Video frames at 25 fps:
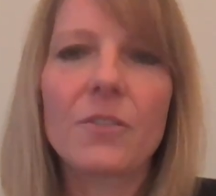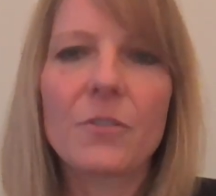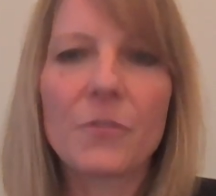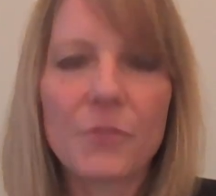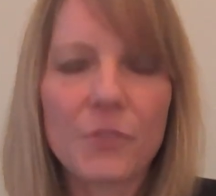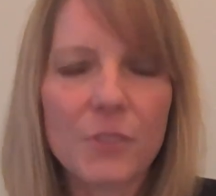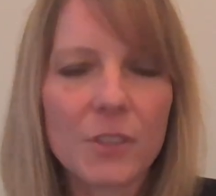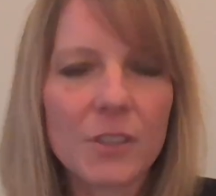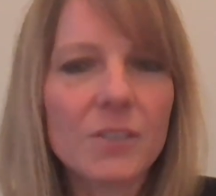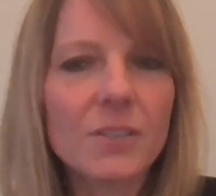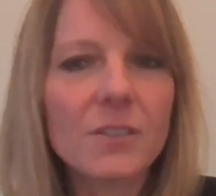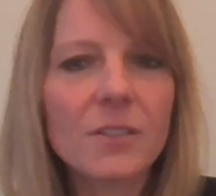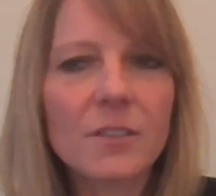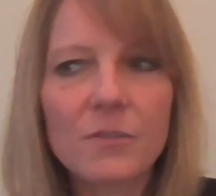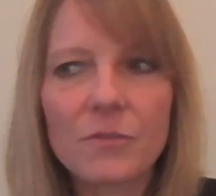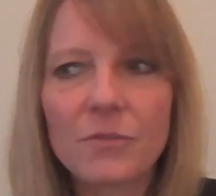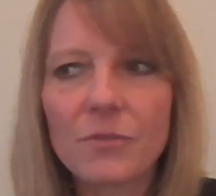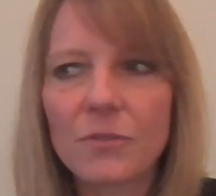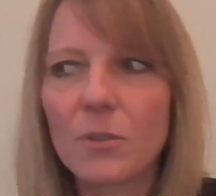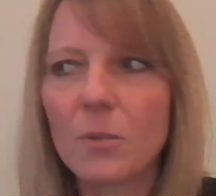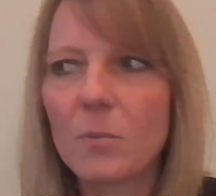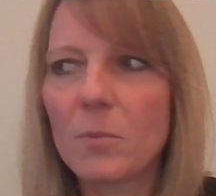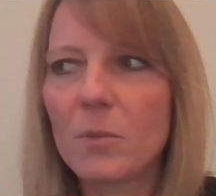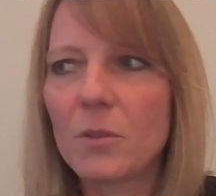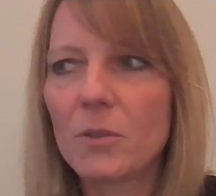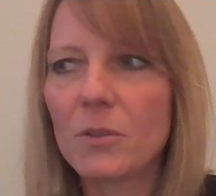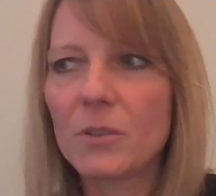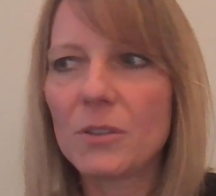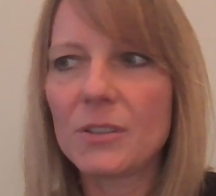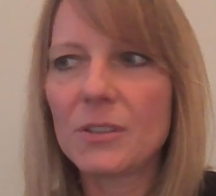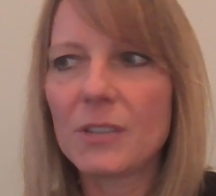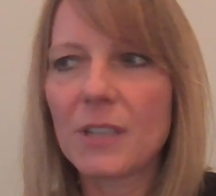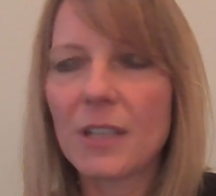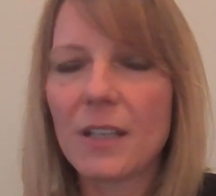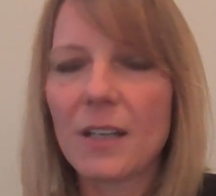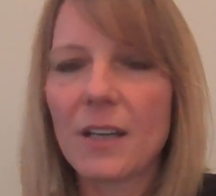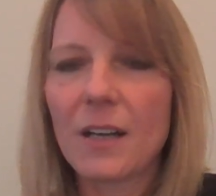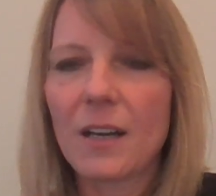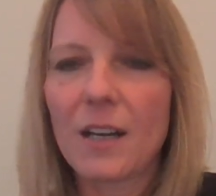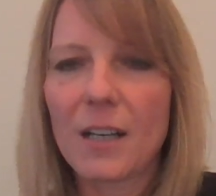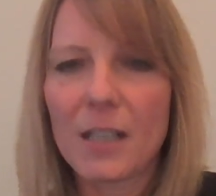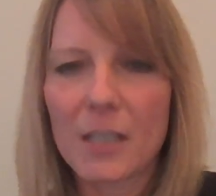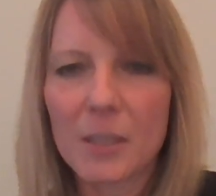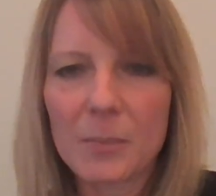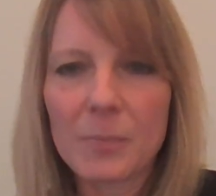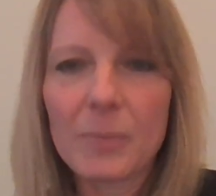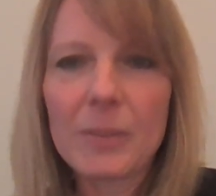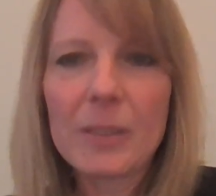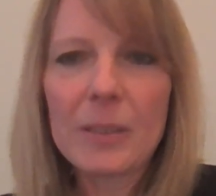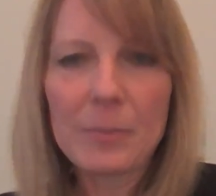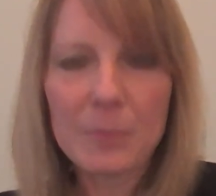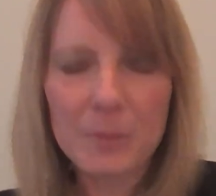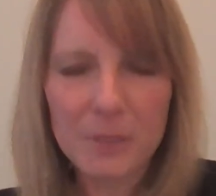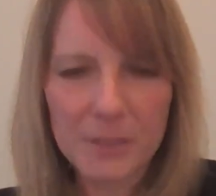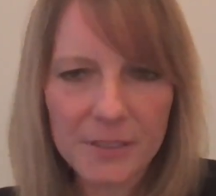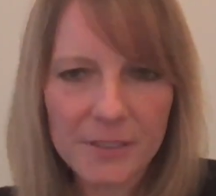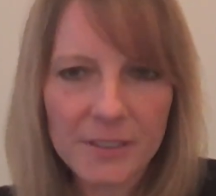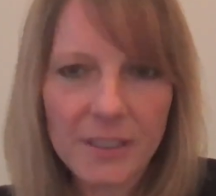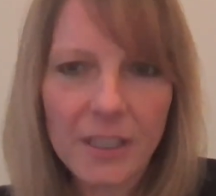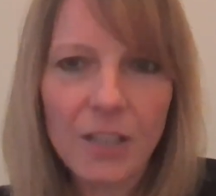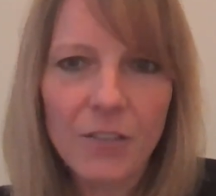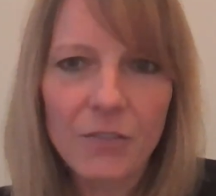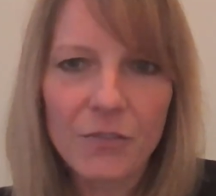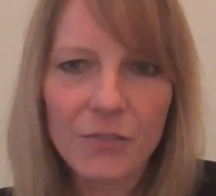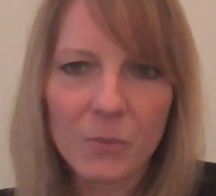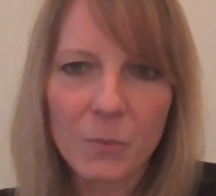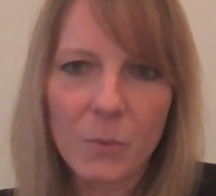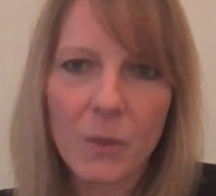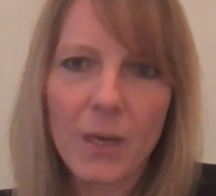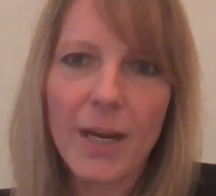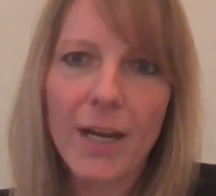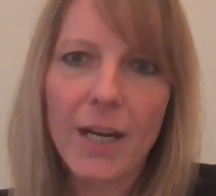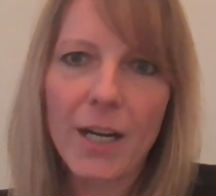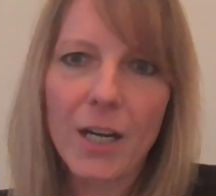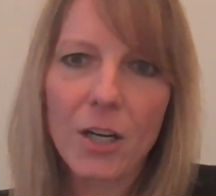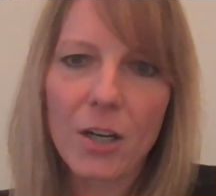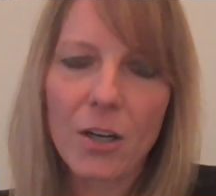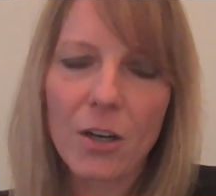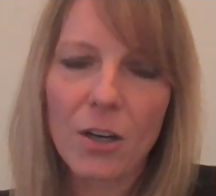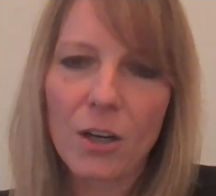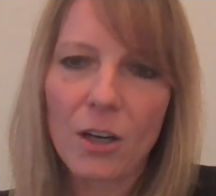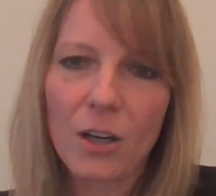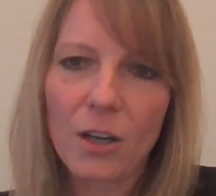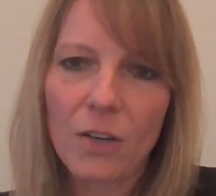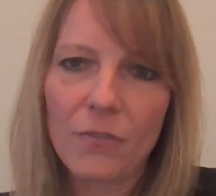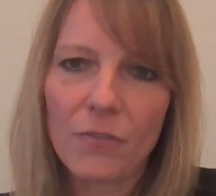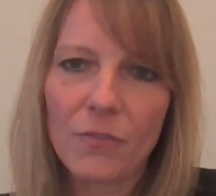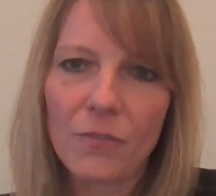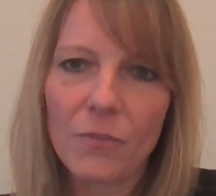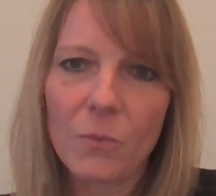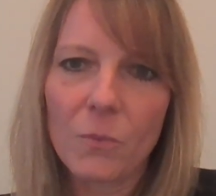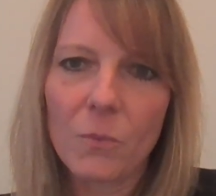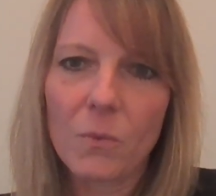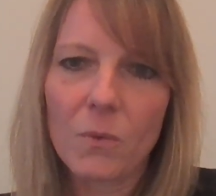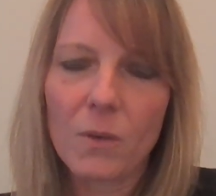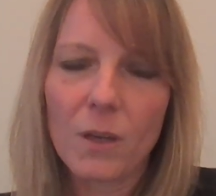So first and foremost, are the people self-aware of